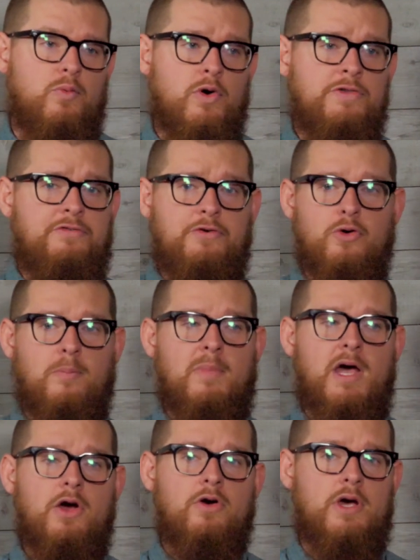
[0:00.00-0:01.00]
But once you're
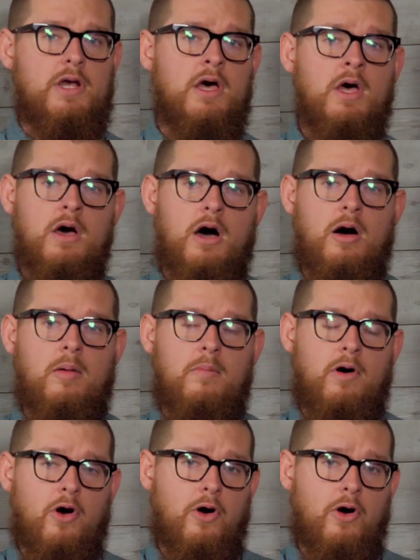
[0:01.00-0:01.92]
married, um,